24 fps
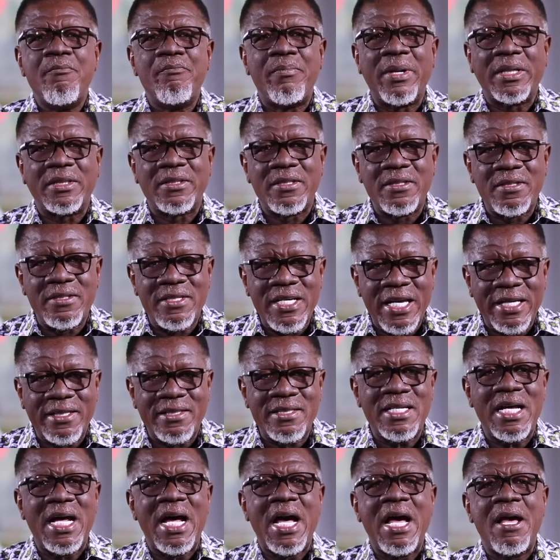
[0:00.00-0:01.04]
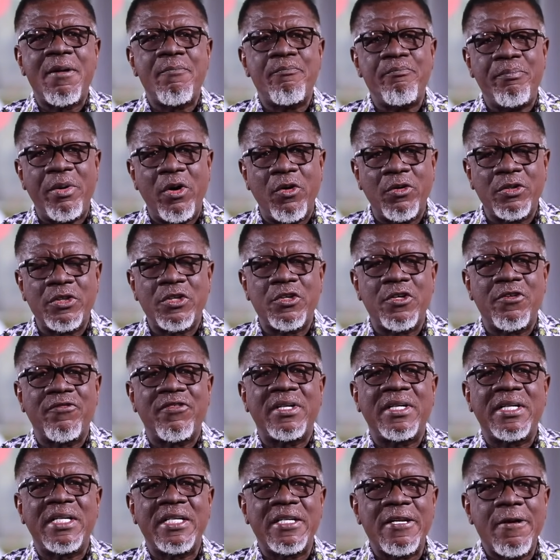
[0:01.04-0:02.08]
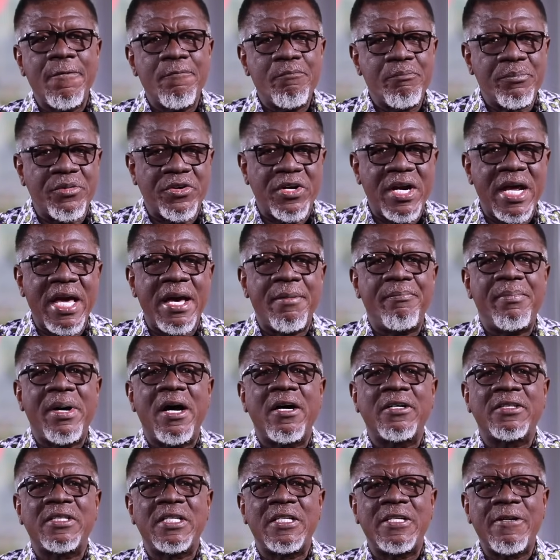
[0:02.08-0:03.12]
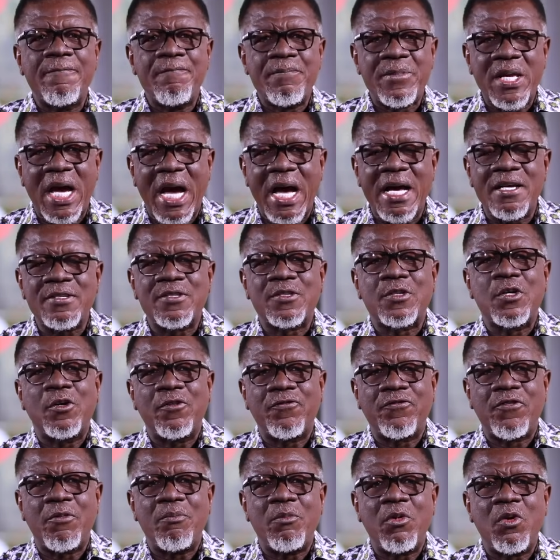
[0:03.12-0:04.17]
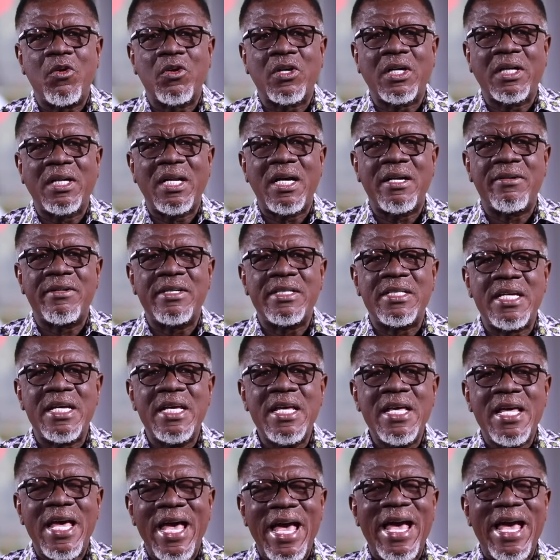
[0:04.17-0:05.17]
But take time, ponder over it, pray about it, ask God for more clarity.